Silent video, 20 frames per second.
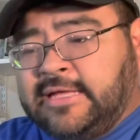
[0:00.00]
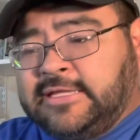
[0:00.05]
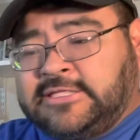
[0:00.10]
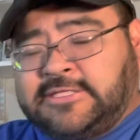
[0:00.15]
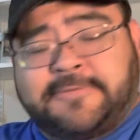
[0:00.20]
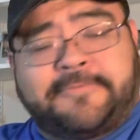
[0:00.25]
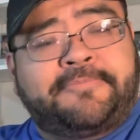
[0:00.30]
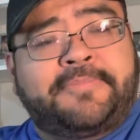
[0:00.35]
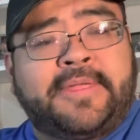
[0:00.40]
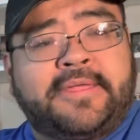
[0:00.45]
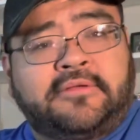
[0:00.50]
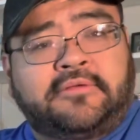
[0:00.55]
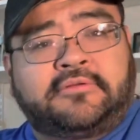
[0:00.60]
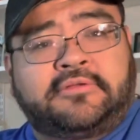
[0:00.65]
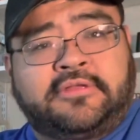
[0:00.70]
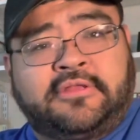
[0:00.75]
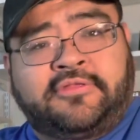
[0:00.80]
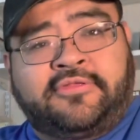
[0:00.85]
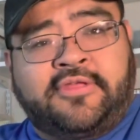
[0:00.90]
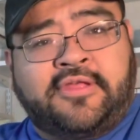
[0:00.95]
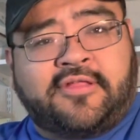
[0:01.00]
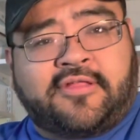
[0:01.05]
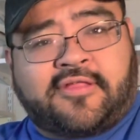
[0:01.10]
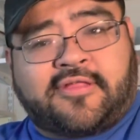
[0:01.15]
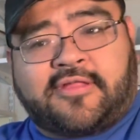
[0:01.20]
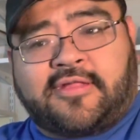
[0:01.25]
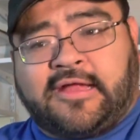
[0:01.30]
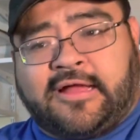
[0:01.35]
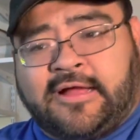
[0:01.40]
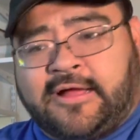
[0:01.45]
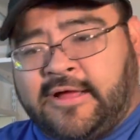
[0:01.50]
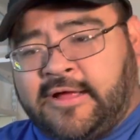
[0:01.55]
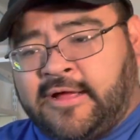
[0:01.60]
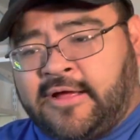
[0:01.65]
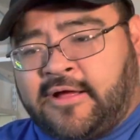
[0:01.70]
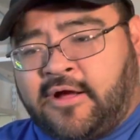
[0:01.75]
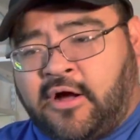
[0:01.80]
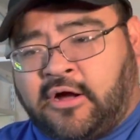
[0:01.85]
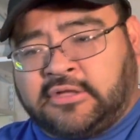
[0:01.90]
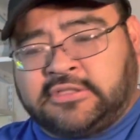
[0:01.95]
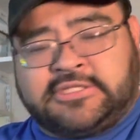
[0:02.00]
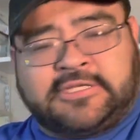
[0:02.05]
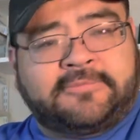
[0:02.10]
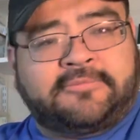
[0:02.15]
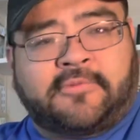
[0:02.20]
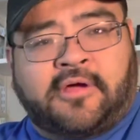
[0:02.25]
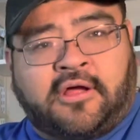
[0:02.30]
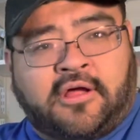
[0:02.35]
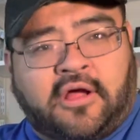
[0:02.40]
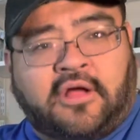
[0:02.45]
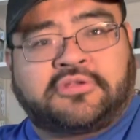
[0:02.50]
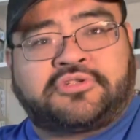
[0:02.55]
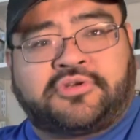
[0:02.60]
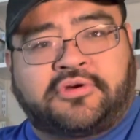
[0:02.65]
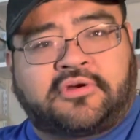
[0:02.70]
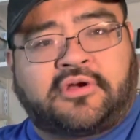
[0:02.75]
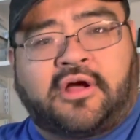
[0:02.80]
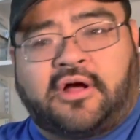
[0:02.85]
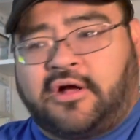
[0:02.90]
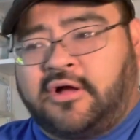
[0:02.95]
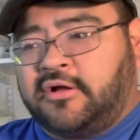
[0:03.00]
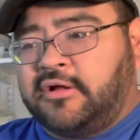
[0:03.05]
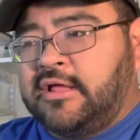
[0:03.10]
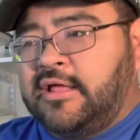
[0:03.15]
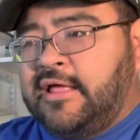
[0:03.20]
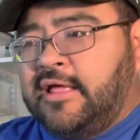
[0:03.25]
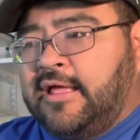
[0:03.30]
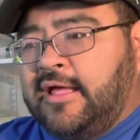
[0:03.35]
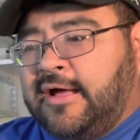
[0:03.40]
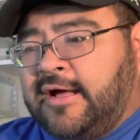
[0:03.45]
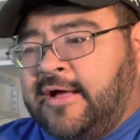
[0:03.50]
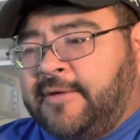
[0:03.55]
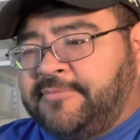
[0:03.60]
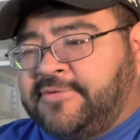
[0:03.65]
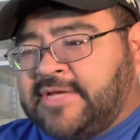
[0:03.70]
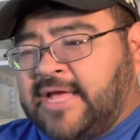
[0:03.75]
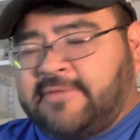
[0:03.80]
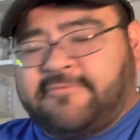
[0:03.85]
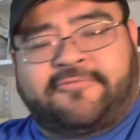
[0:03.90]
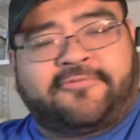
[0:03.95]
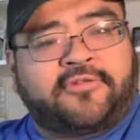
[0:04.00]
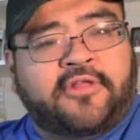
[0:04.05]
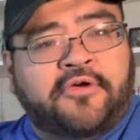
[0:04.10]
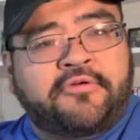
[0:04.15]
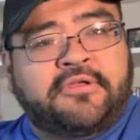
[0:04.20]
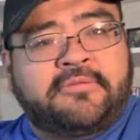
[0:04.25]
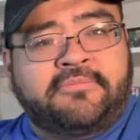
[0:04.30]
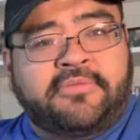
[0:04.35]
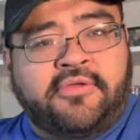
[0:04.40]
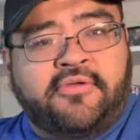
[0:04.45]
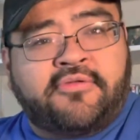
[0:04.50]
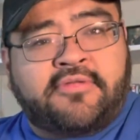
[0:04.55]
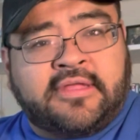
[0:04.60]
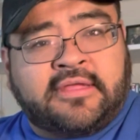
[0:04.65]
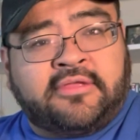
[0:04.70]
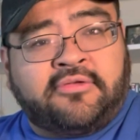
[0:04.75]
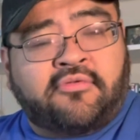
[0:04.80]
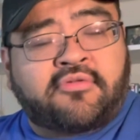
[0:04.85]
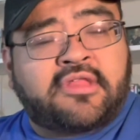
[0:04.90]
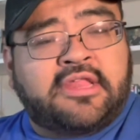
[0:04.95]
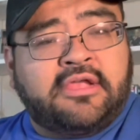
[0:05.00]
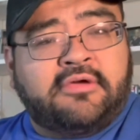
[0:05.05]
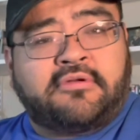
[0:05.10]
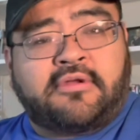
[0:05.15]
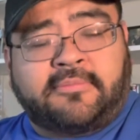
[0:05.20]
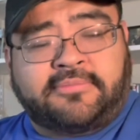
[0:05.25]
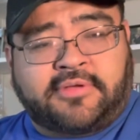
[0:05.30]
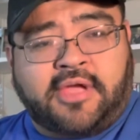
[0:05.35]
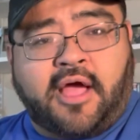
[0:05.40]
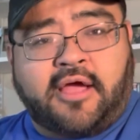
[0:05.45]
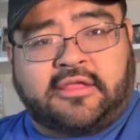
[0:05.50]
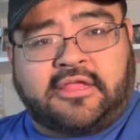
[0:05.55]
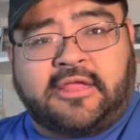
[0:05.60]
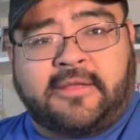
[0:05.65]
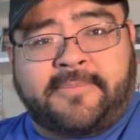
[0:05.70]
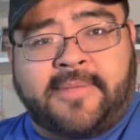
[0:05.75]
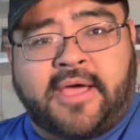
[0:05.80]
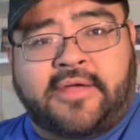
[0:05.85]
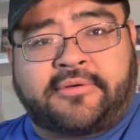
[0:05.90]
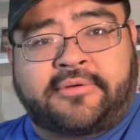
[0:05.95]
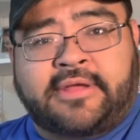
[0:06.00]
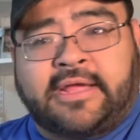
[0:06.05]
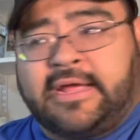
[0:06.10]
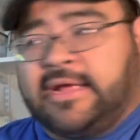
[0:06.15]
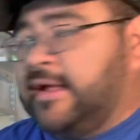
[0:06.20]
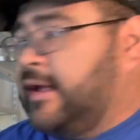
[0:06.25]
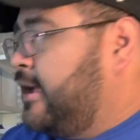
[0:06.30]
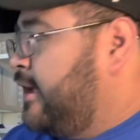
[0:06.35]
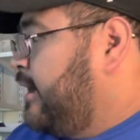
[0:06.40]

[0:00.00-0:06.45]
to build this uh, uh altar, uh, altar call um, type flowy music. You'll see what I'm talking about, okay?